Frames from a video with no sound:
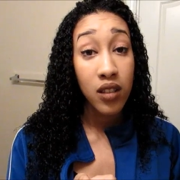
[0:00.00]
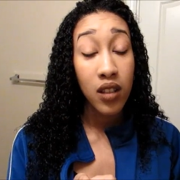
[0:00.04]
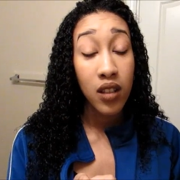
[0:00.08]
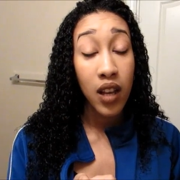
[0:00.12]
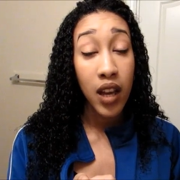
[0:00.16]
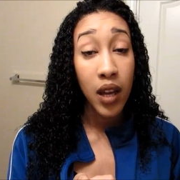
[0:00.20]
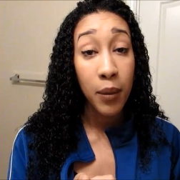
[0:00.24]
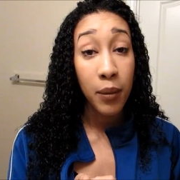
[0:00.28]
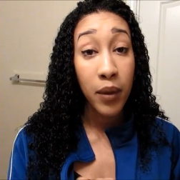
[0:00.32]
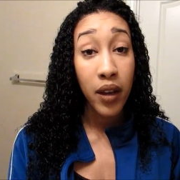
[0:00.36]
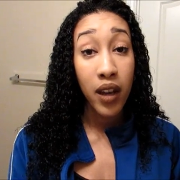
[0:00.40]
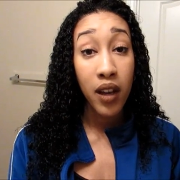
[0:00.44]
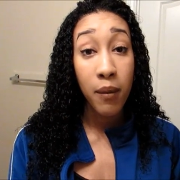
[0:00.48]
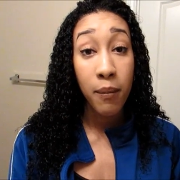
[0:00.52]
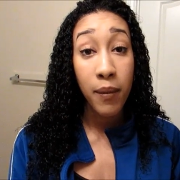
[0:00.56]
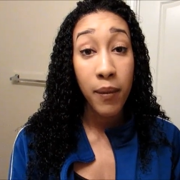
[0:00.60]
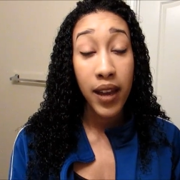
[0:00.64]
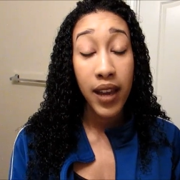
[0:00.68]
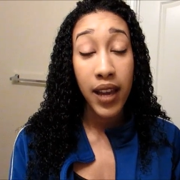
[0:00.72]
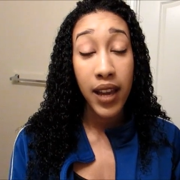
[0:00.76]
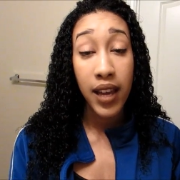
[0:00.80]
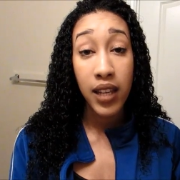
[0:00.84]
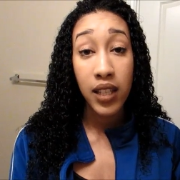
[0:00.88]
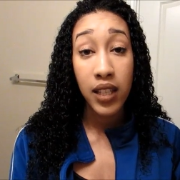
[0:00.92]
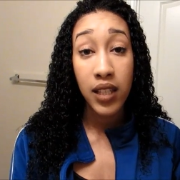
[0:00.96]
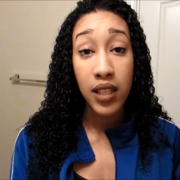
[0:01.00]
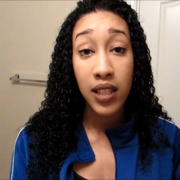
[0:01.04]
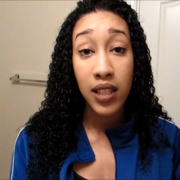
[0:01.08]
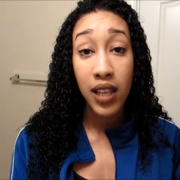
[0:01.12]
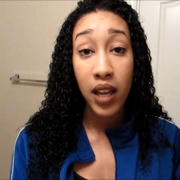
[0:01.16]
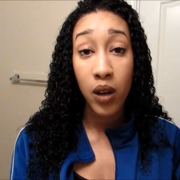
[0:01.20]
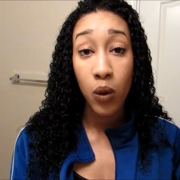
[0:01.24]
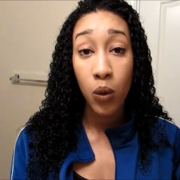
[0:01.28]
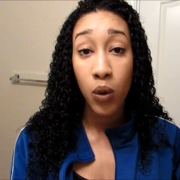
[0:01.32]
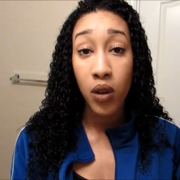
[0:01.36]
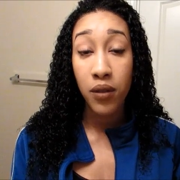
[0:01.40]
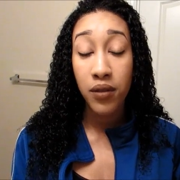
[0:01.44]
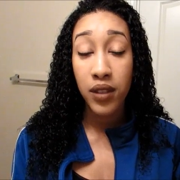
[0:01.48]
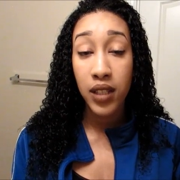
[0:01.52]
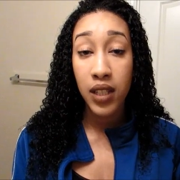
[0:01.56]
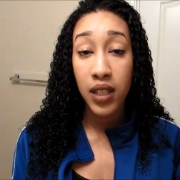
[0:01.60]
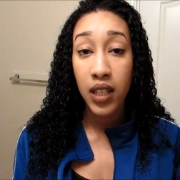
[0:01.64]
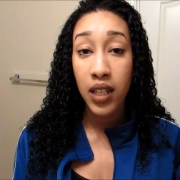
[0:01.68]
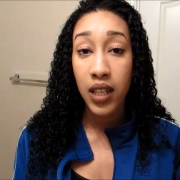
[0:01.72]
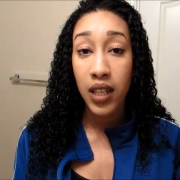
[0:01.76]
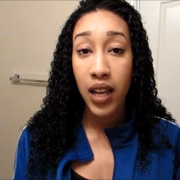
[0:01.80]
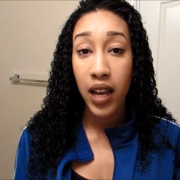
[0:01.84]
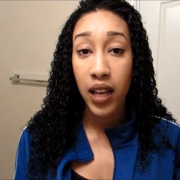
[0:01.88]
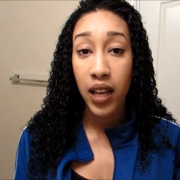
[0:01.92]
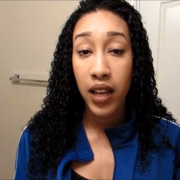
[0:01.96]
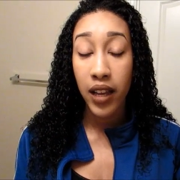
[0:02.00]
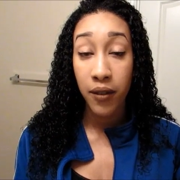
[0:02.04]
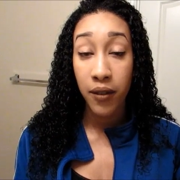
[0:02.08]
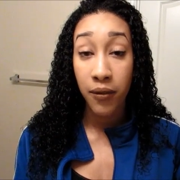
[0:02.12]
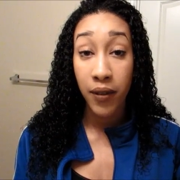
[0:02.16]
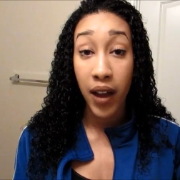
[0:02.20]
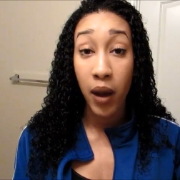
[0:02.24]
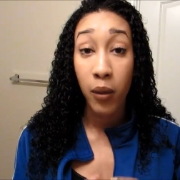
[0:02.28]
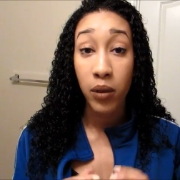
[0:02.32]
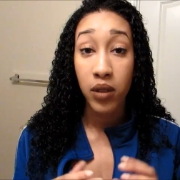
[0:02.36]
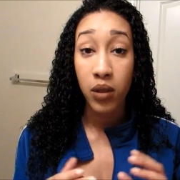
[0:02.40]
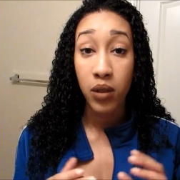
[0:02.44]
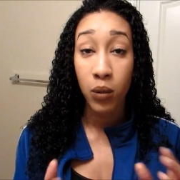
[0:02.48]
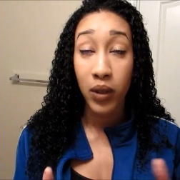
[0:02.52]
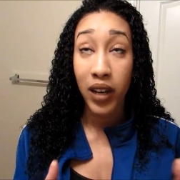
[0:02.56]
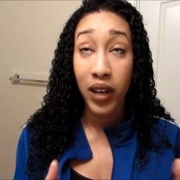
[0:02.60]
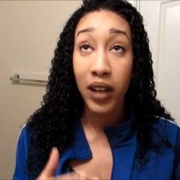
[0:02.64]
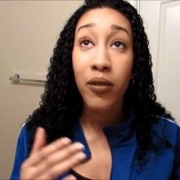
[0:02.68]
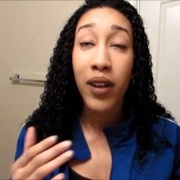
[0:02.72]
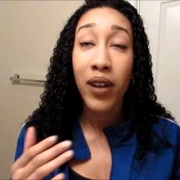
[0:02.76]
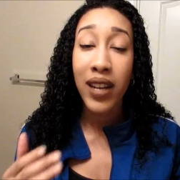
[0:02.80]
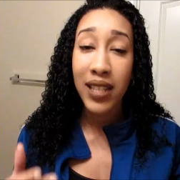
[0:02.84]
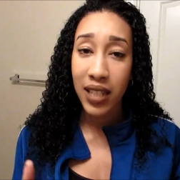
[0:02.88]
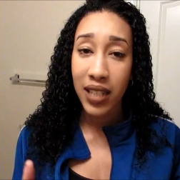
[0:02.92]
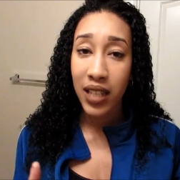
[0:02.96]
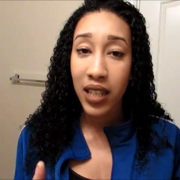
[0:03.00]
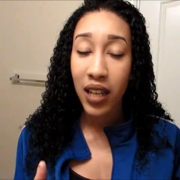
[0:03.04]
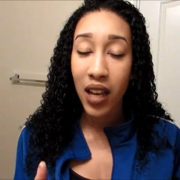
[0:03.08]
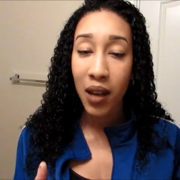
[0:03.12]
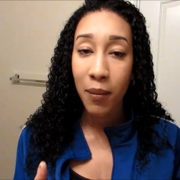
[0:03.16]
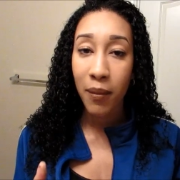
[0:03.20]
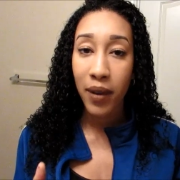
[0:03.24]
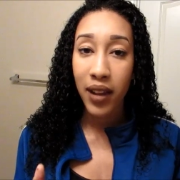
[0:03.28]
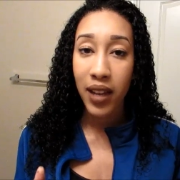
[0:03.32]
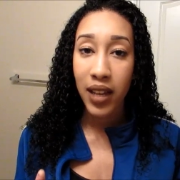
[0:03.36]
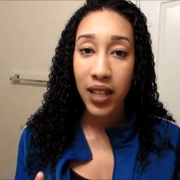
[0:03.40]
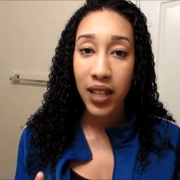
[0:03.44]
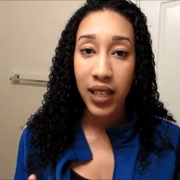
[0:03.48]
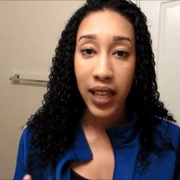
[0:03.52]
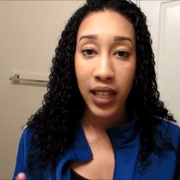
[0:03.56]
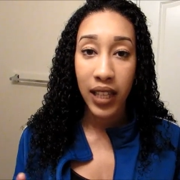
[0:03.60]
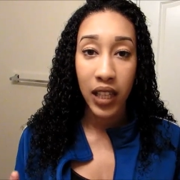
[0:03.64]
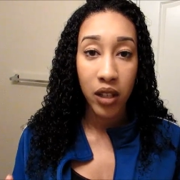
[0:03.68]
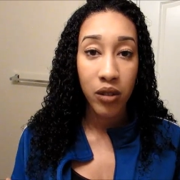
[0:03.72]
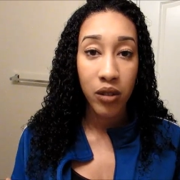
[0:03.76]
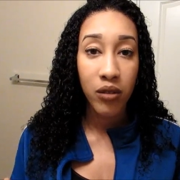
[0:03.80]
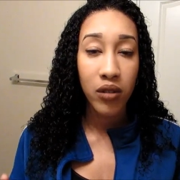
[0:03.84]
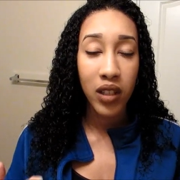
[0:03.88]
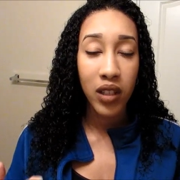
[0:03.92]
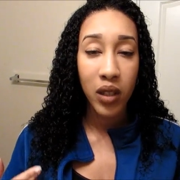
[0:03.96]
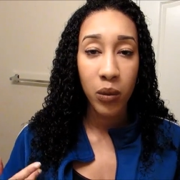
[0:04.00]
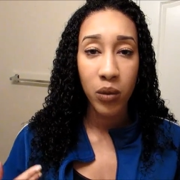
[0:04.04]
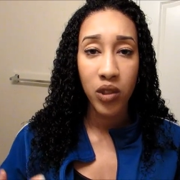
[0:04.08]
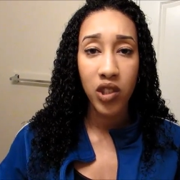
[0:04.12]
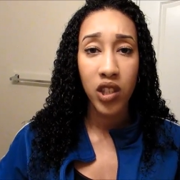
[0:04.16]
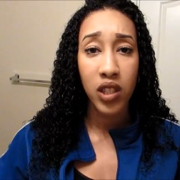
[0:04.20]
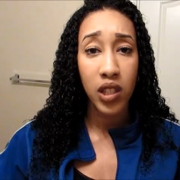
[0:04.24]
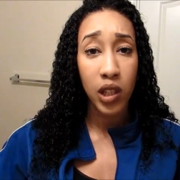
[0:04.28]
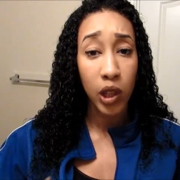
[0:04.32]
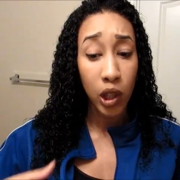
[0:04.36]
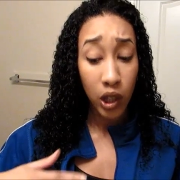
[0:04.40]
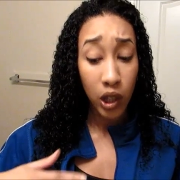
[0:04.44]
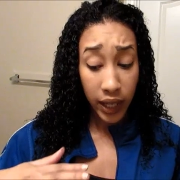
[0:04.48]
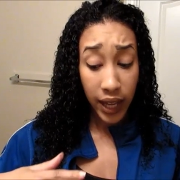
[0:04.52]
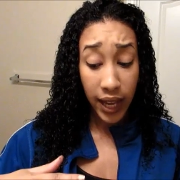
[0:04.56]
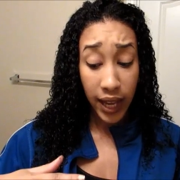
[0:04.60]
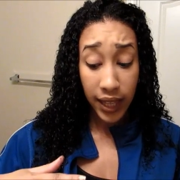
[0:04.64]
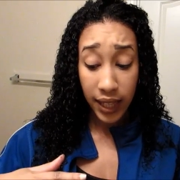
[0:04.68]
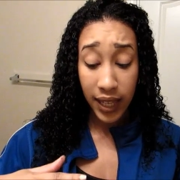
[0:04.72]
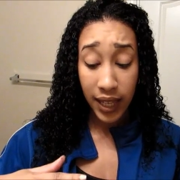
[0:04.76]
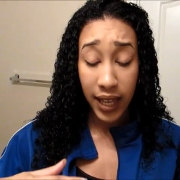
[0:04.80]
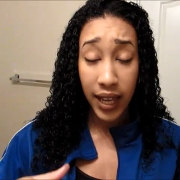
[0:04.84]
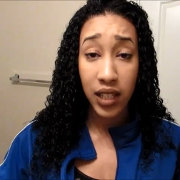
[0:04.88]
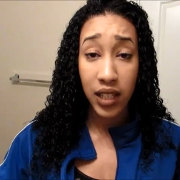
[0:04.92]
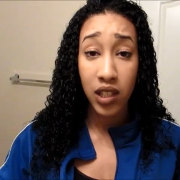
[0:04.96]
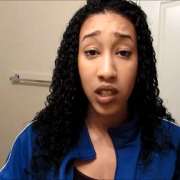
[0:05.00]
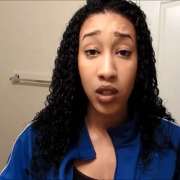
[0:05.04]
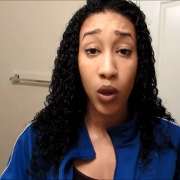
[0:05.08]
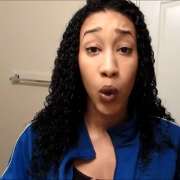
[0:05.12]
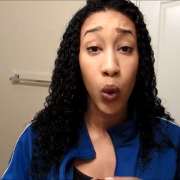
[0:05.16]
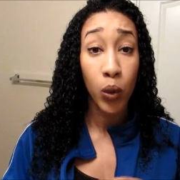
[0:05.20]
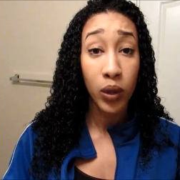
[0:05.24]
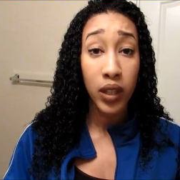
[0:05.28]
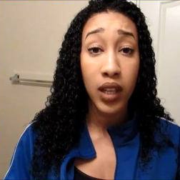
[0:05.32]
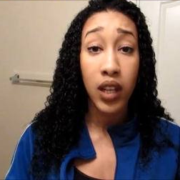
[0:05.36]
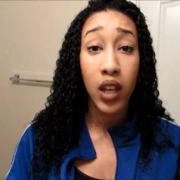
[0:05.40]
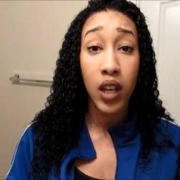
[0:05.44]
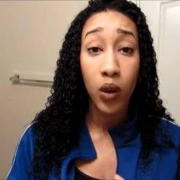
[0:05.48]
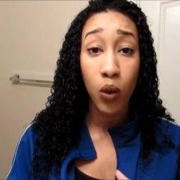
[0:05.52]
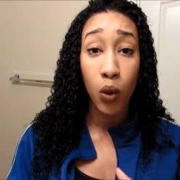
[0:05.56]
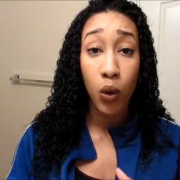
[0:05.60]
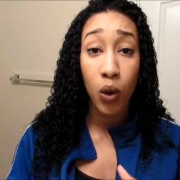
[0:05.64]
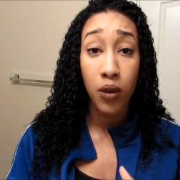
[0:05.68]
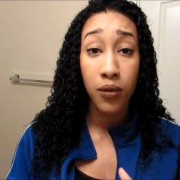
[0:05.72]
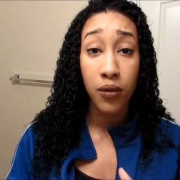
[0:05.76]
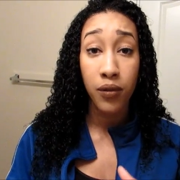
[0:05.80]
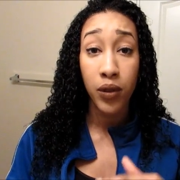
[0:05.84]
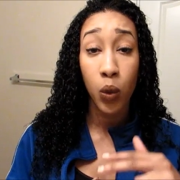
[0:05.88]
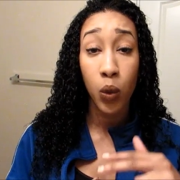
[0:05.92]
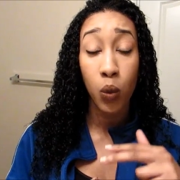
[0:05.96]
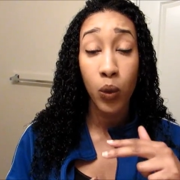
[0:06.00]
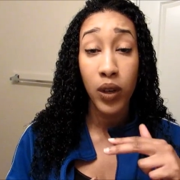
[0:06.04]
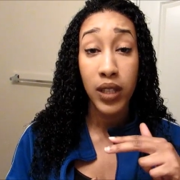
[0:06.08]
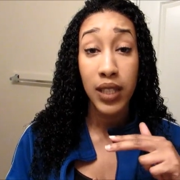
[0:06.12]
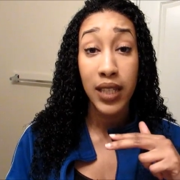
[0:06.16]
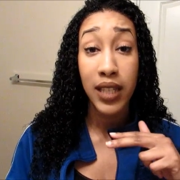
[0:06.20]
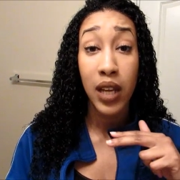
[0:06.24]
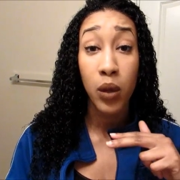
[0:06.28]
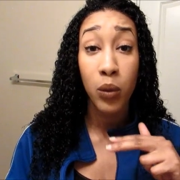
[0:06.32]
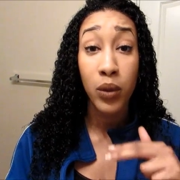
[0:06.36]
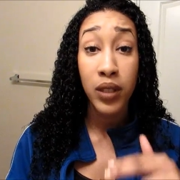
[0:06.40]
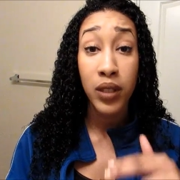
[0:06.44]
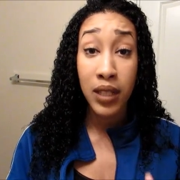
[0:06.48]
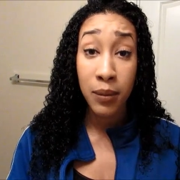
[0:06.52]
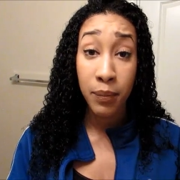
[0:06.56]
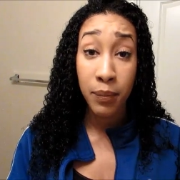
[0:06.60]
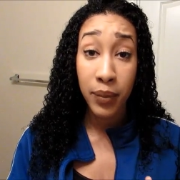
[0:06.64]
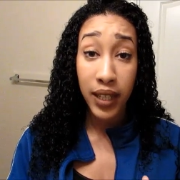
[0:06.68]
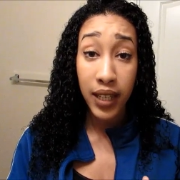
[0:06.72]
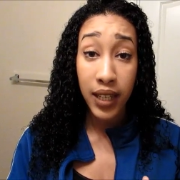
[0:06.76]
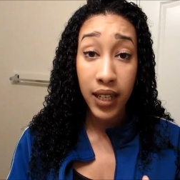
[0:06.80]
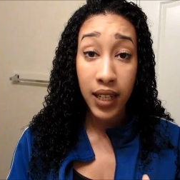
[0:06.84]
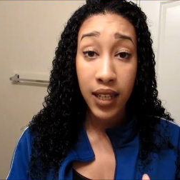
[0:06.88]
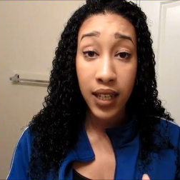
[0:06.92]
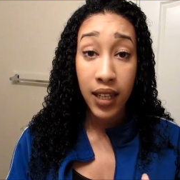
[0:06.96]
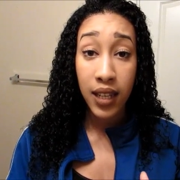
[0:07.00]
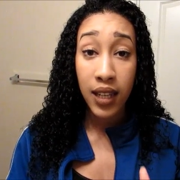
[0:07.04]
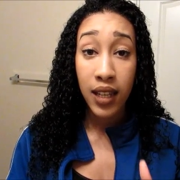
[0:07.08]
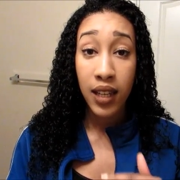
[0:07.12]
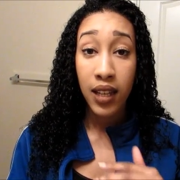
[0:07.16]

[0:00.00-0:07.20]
cut my ends that often. Whenever I did cut my ends, I literally would just look at the ends and only cut off the ones that were split.